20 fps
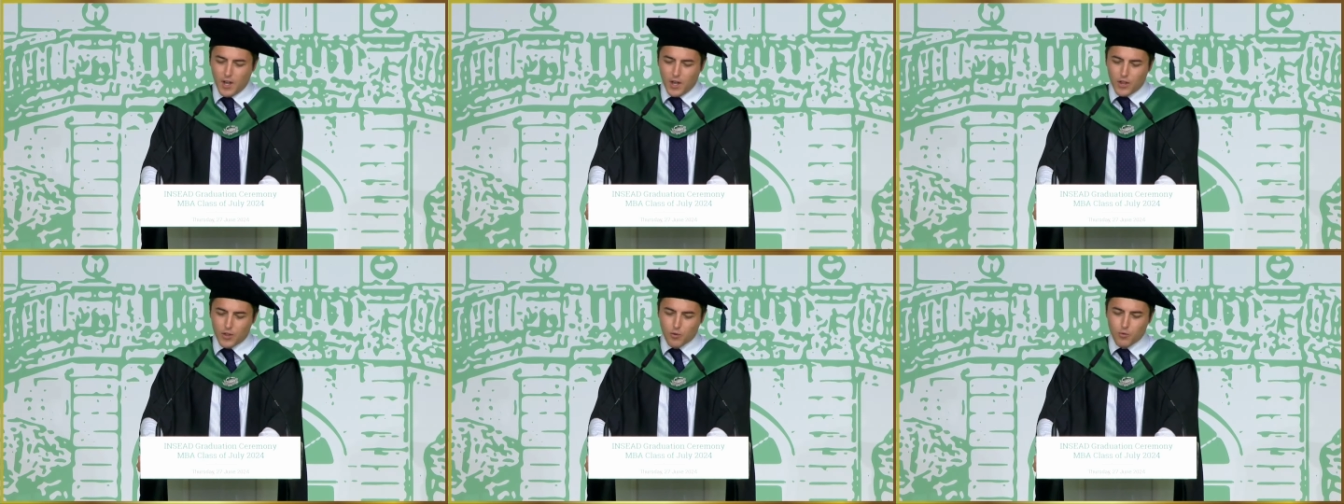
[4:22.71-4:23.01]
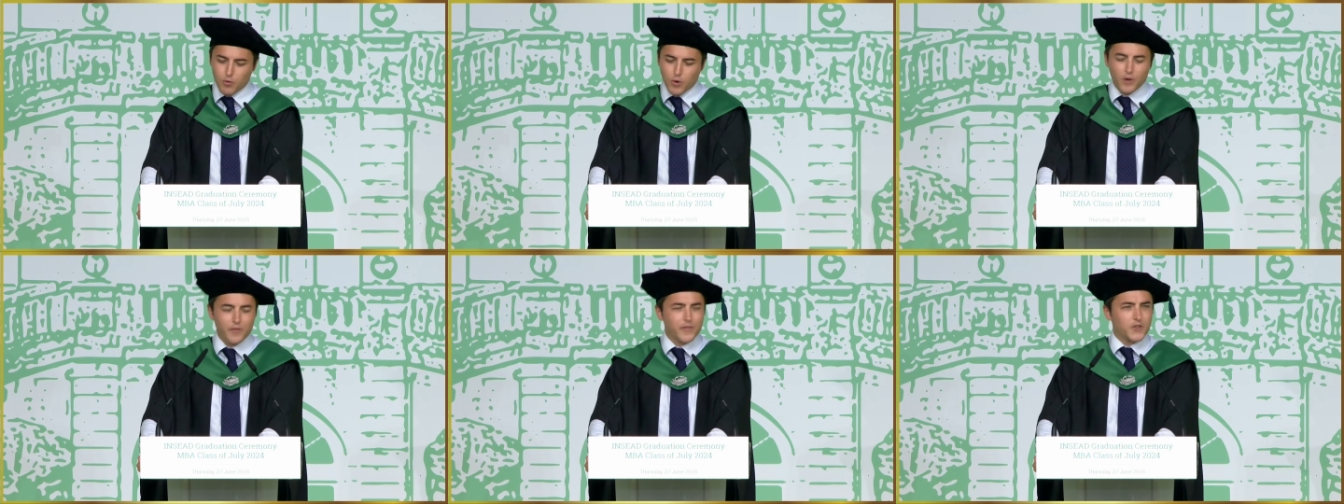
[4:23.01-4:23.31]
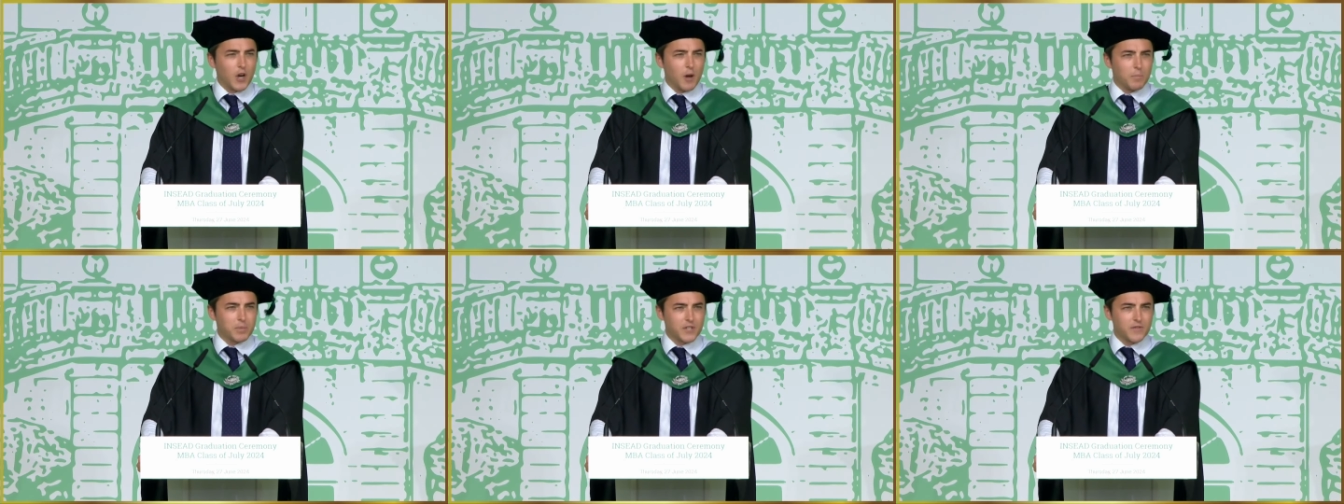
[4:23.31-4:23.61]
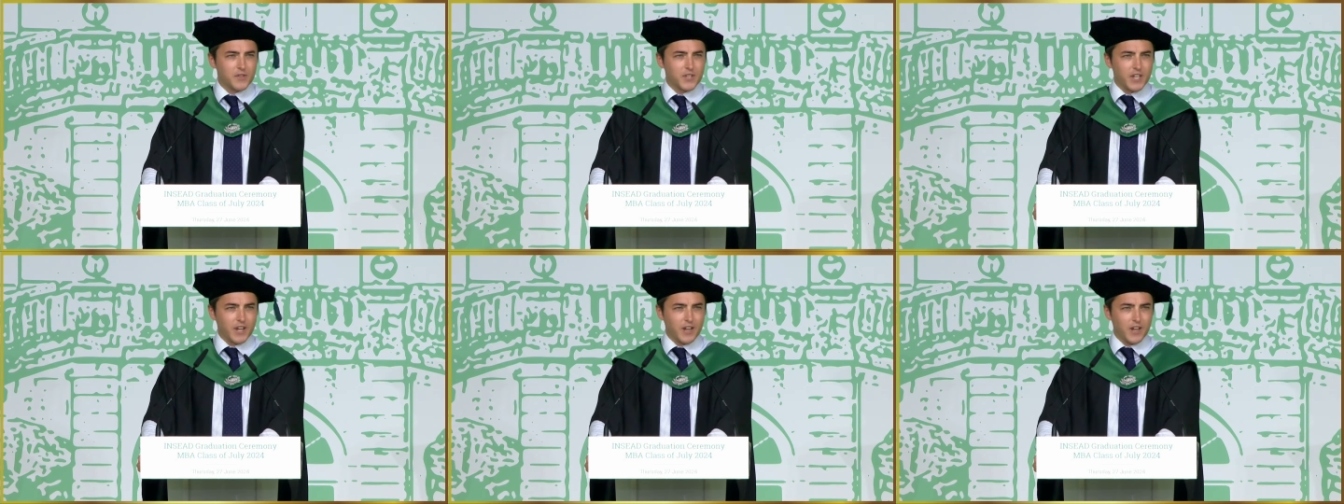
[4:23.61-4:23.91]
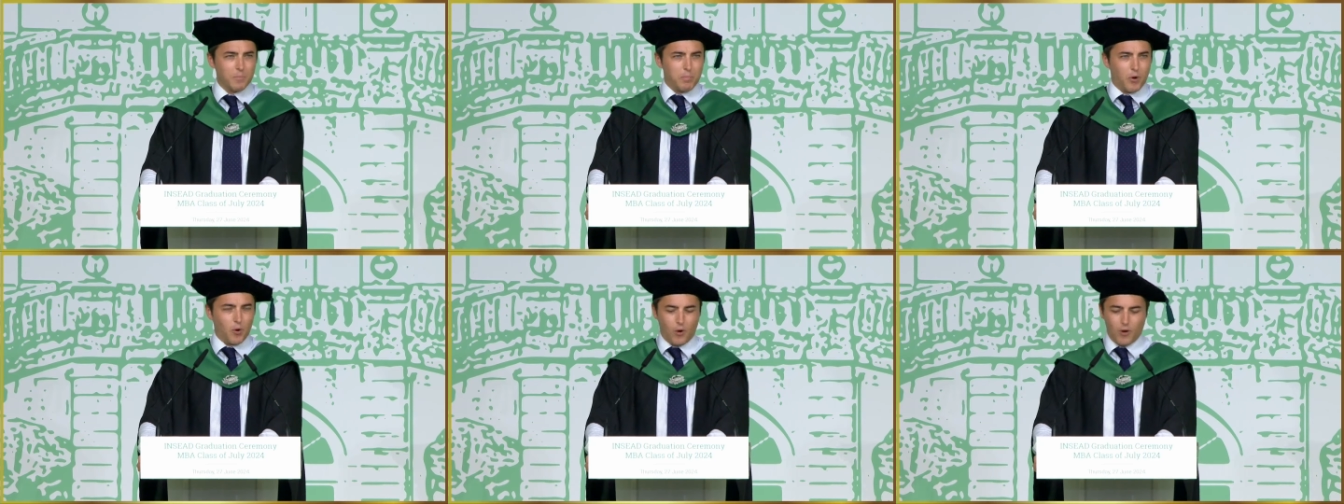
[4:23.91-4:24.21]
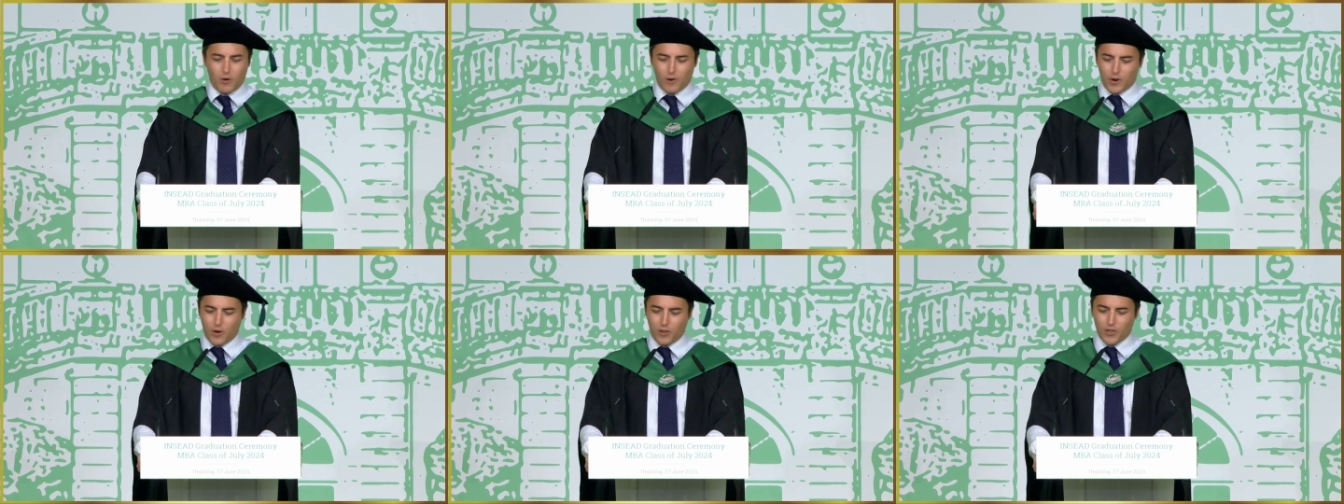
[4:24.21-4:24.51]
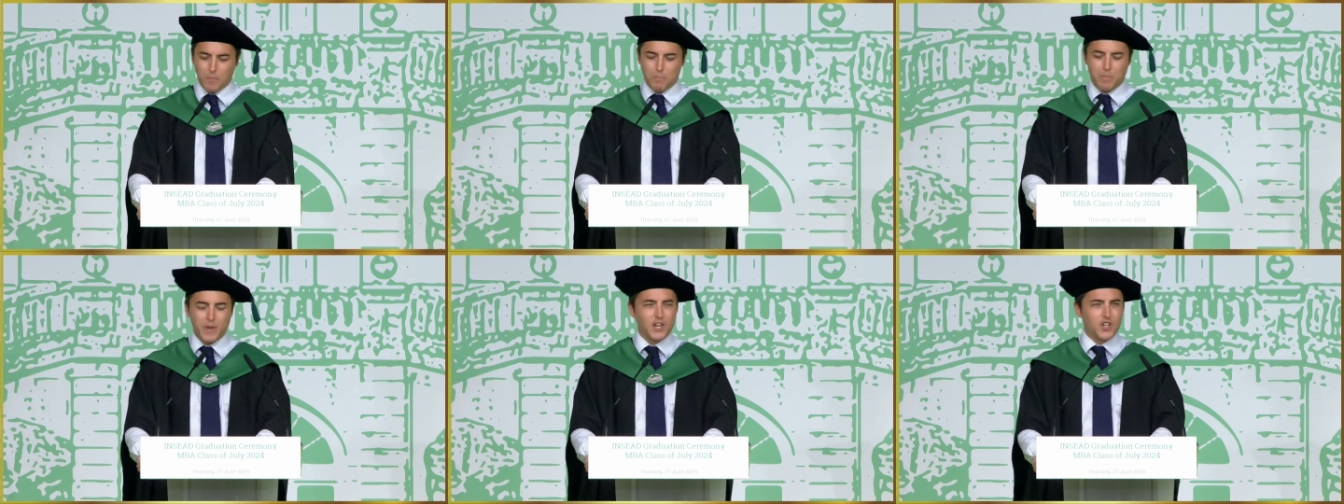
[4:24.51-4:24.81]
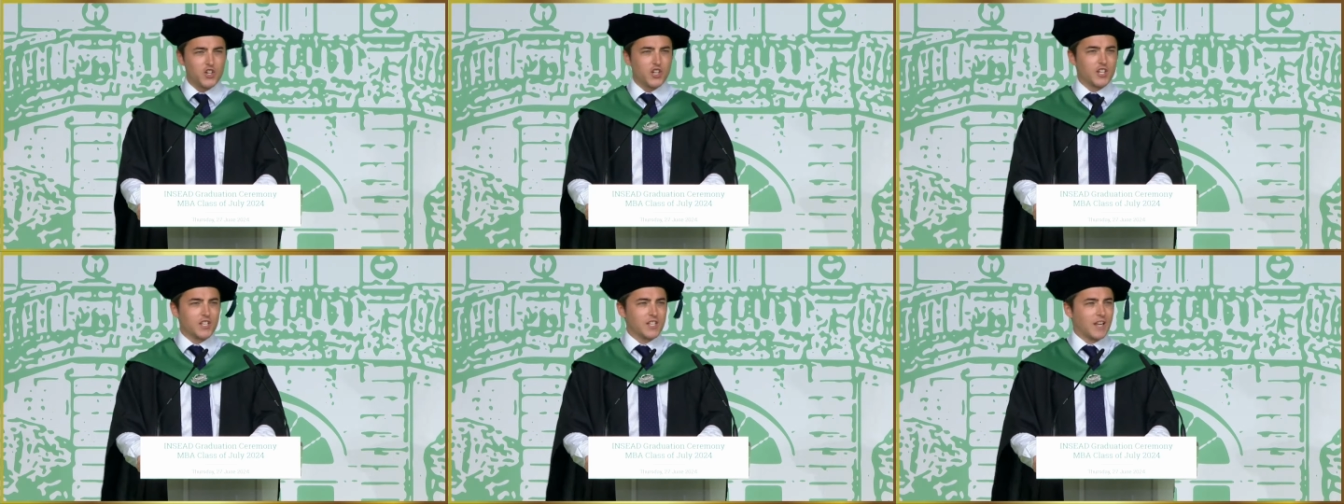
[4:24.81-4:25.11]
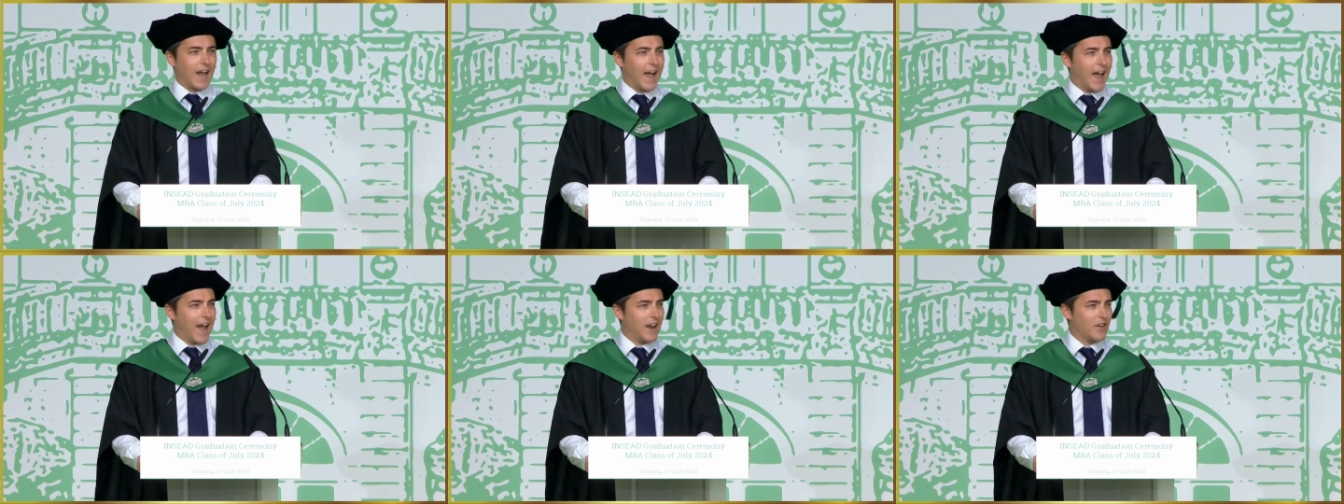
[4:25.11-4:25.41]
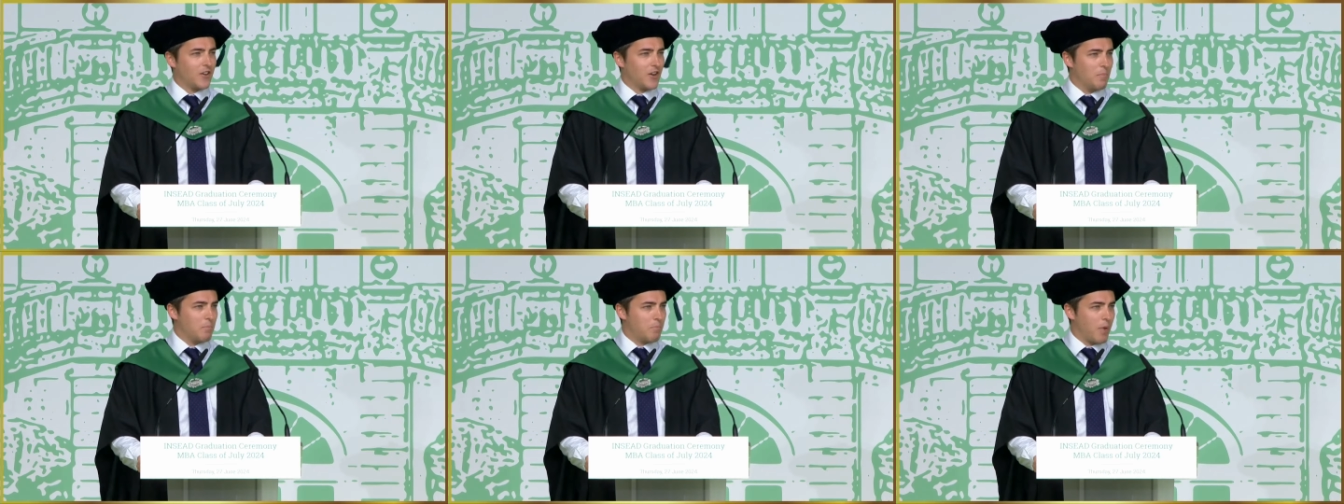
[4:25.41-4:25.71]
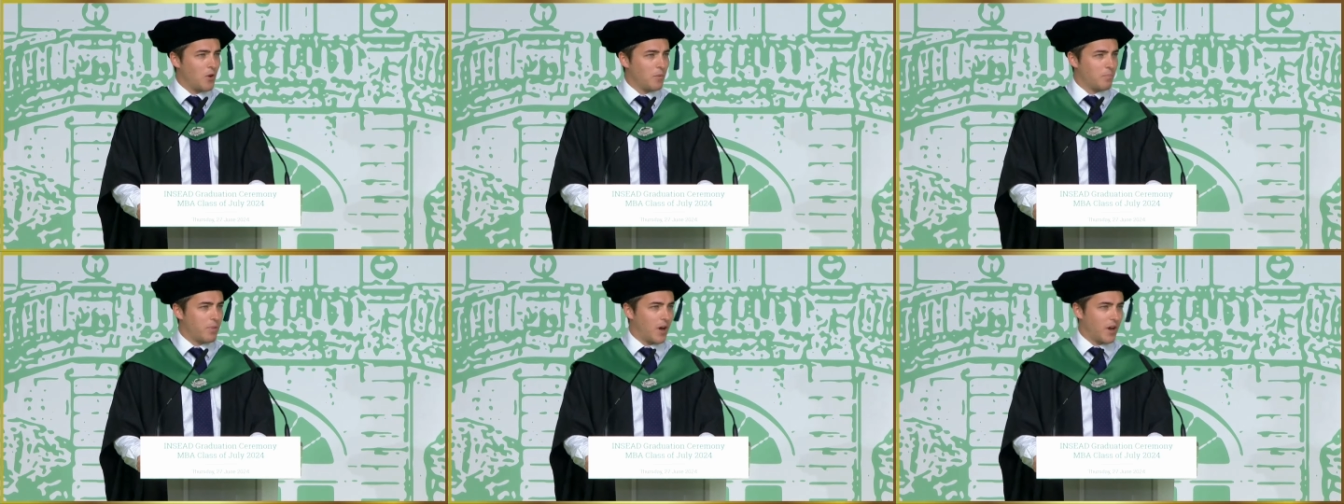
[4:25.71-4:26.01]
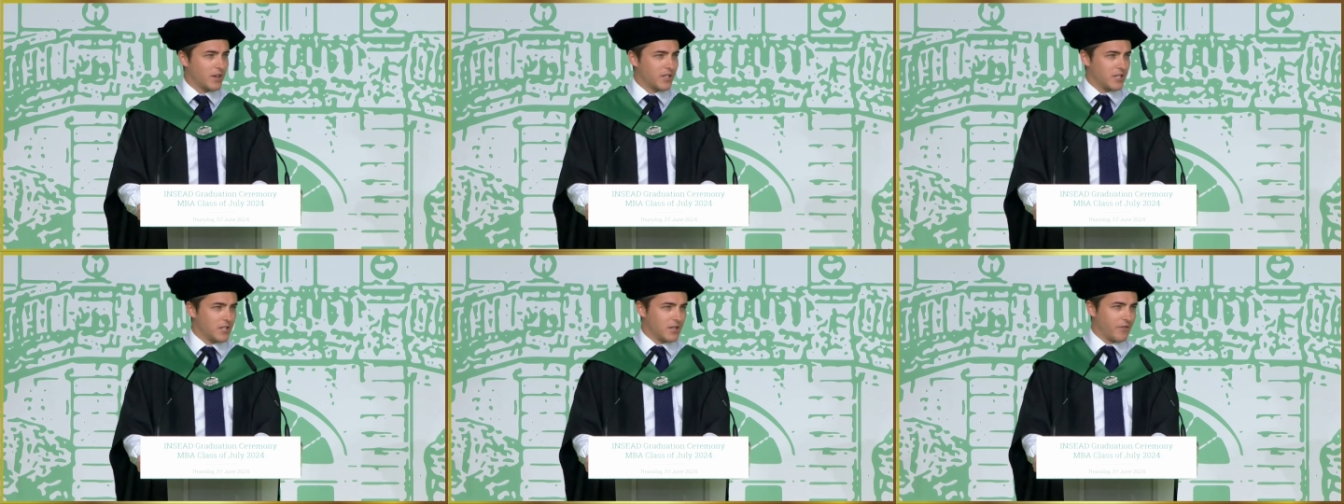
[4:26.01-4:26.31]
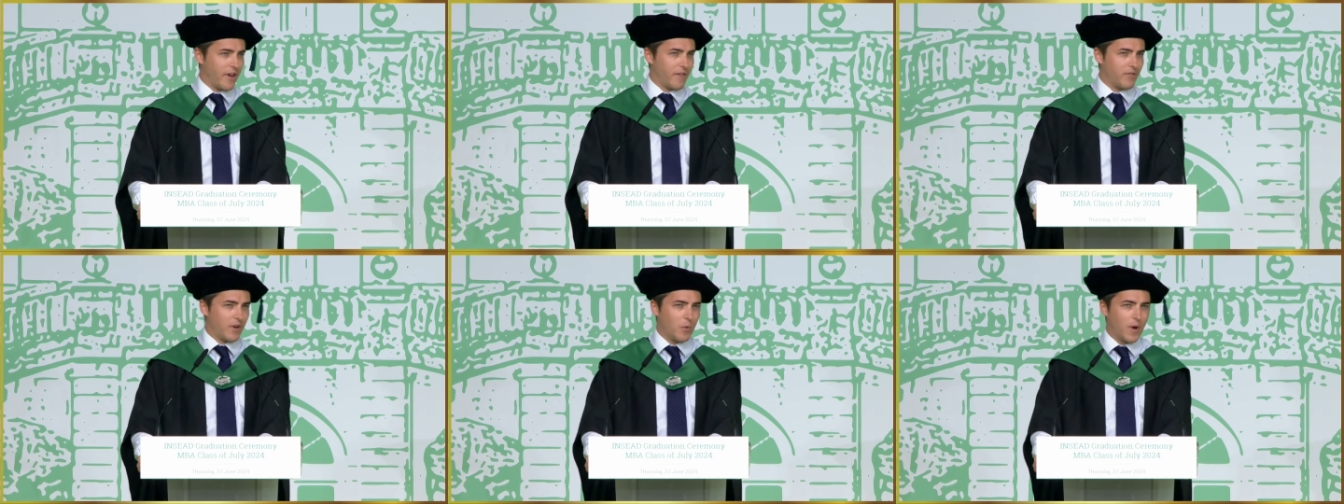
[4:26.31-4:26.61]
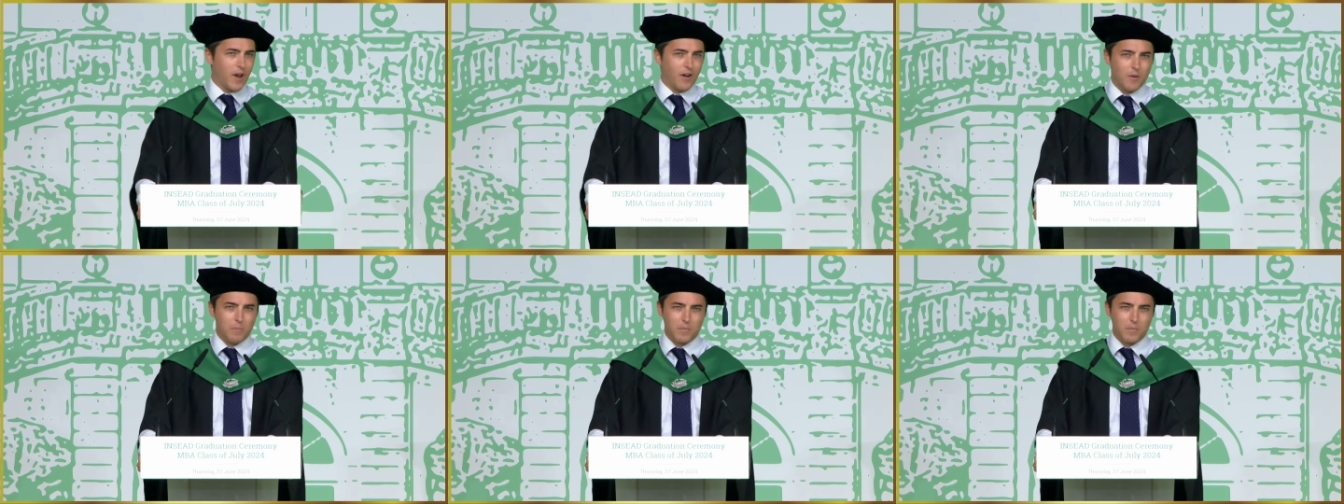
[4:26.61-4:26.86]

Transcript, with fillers: the rooftops of Singapore, and on the beaches, land, and boat parties of everywhere in